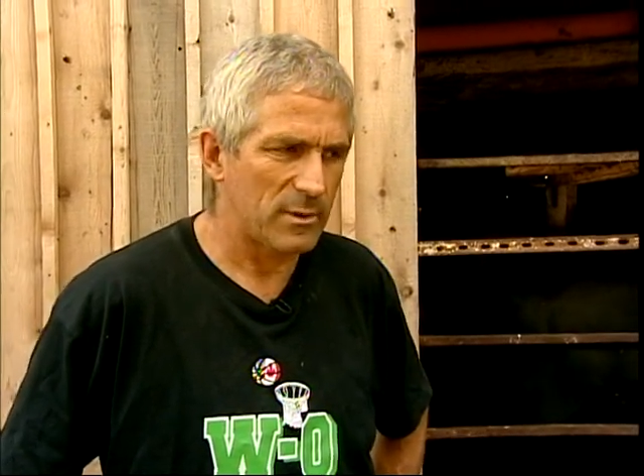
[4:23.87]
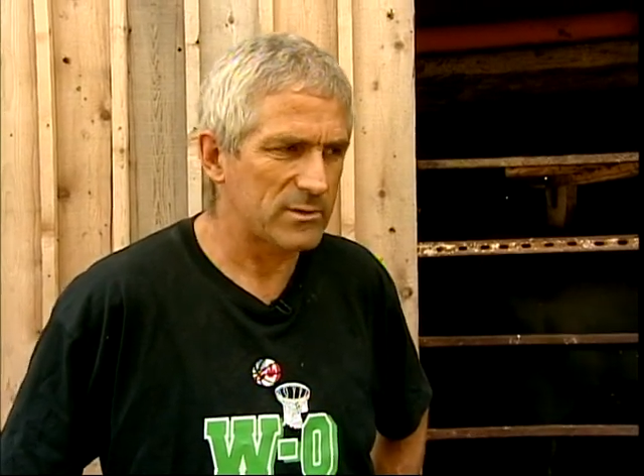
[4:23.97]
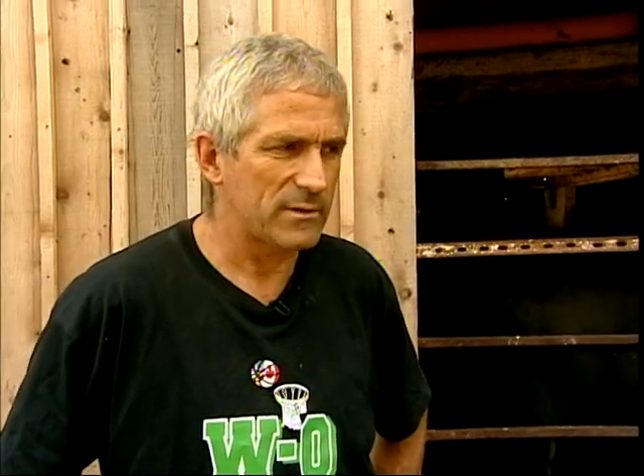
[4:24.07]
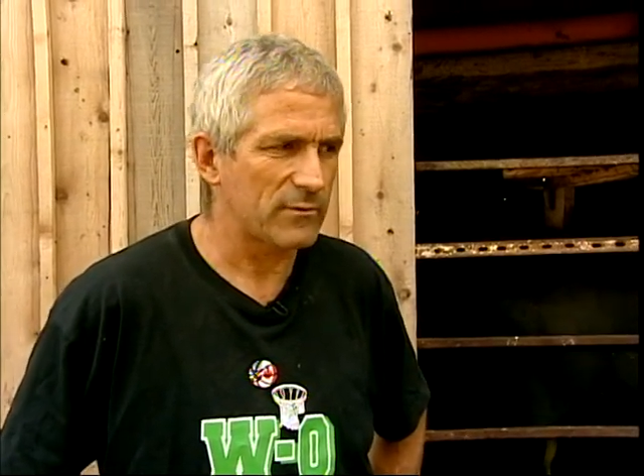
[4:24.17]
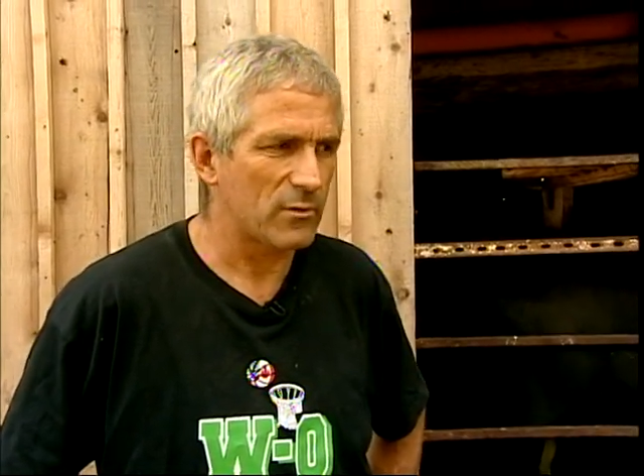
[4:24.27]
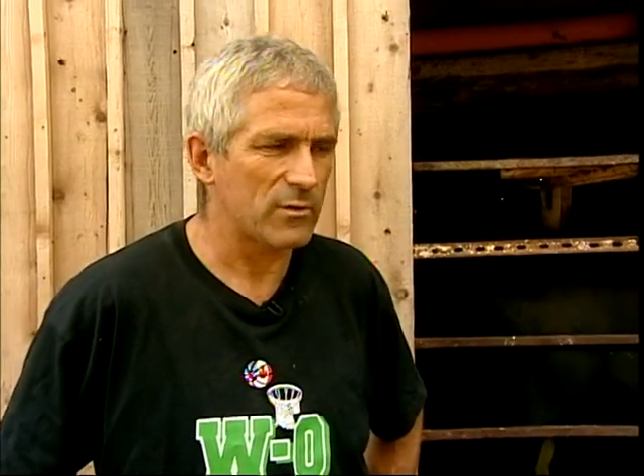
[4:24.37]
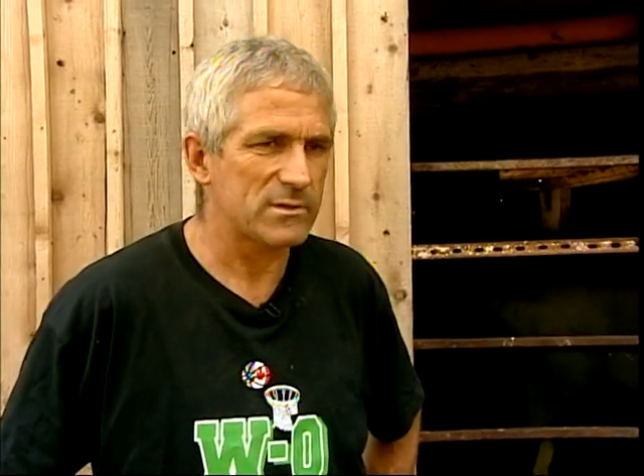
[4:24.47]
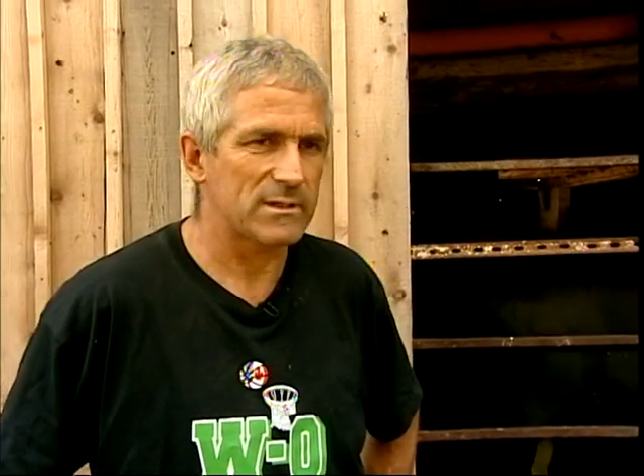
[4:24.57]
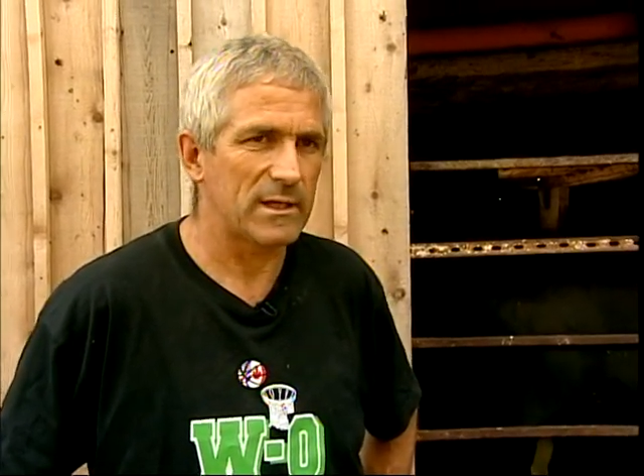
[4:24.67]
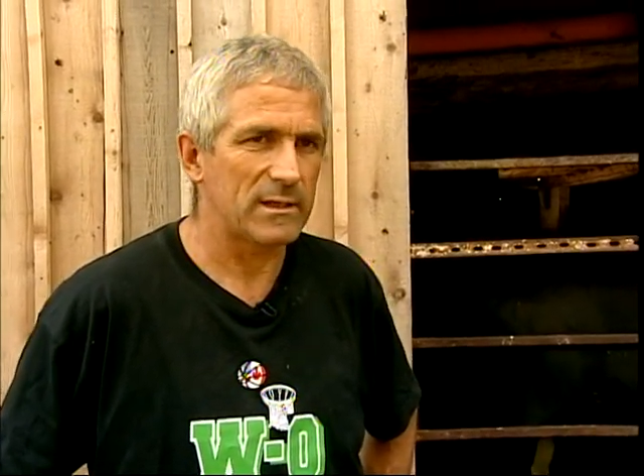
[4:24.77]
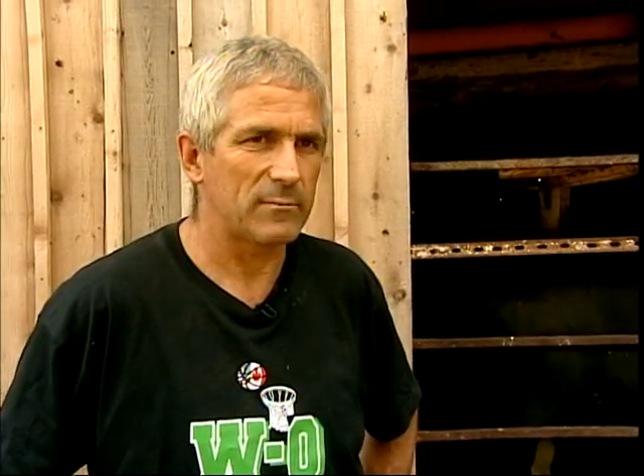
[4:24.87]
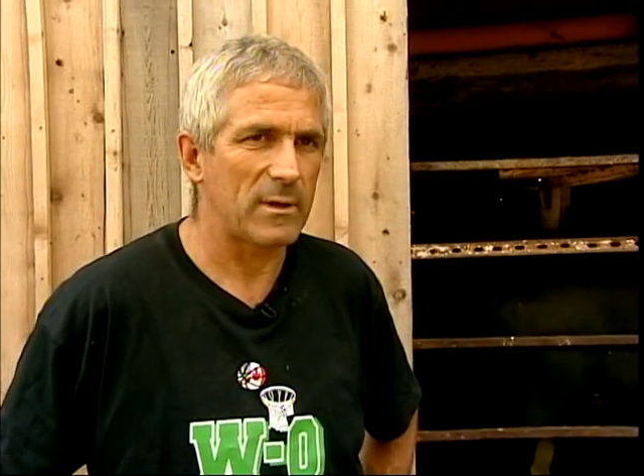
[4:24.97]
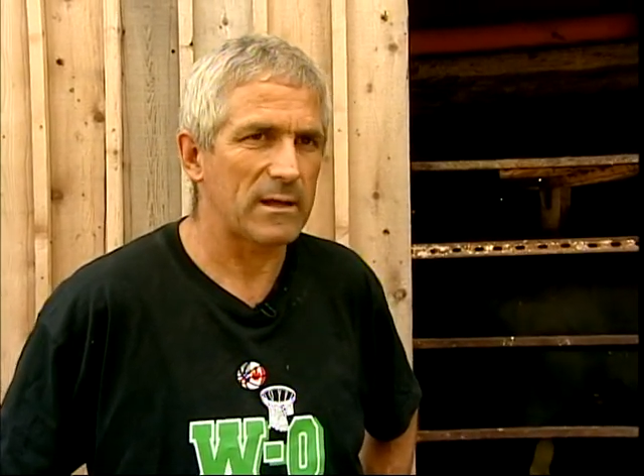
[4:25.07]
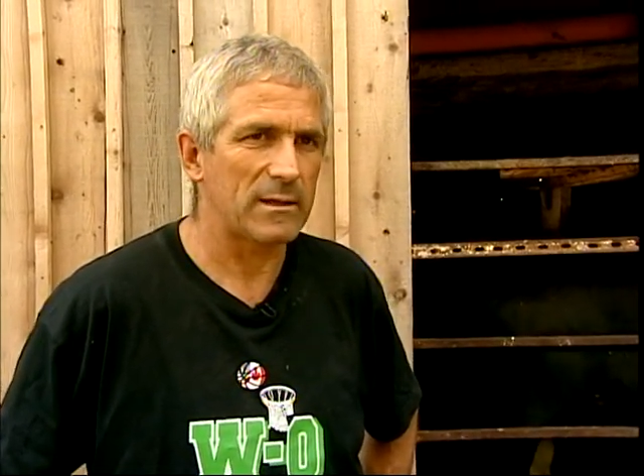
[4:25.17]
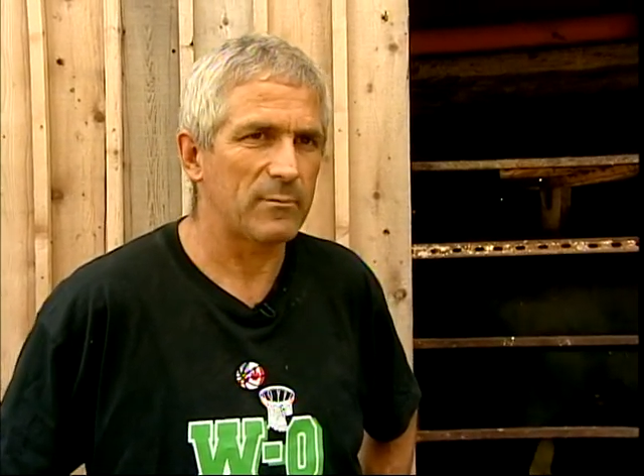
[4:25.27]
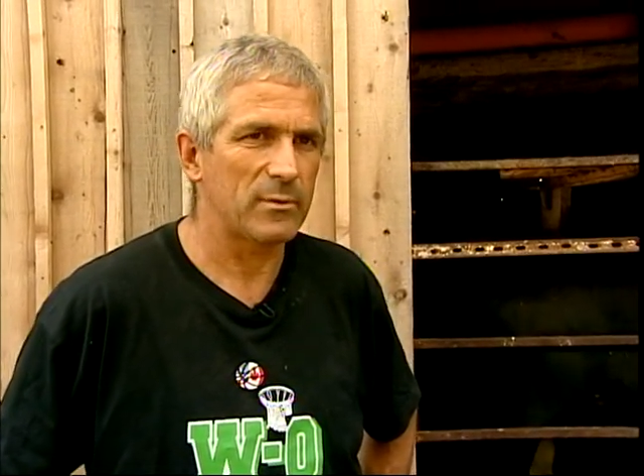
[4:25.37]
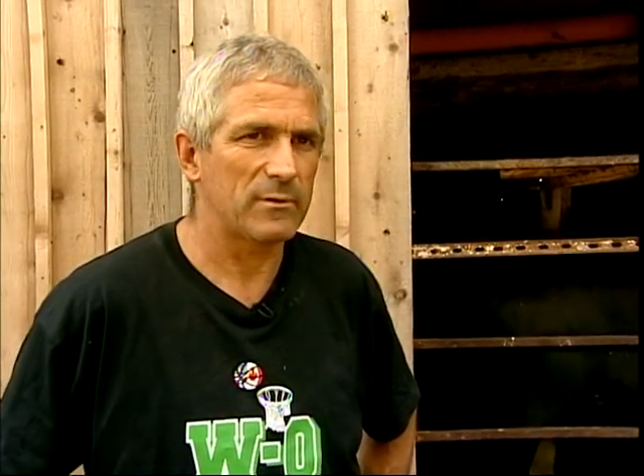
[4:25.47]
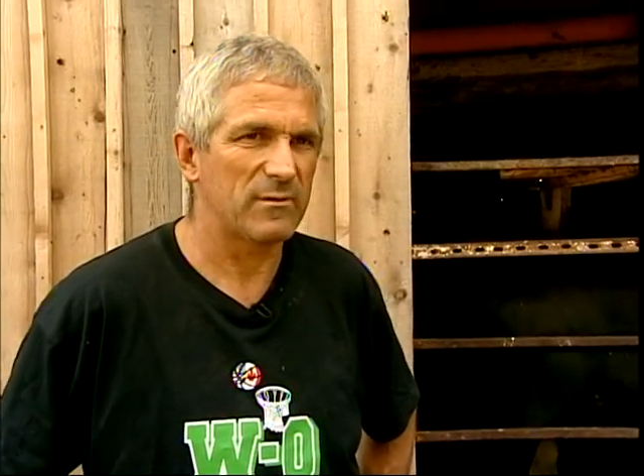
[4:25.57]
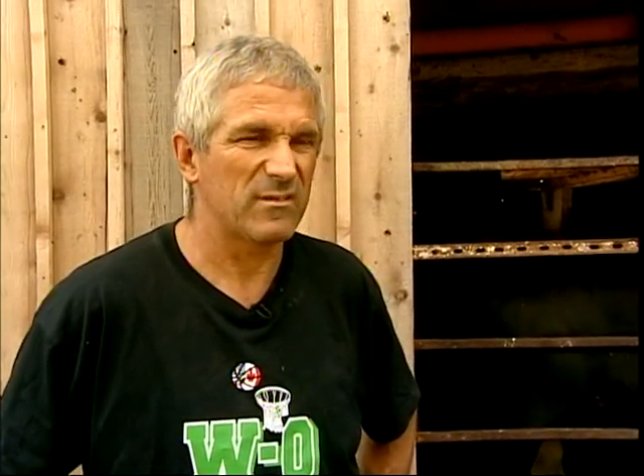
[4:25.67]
bunch of different courses that I did back then, but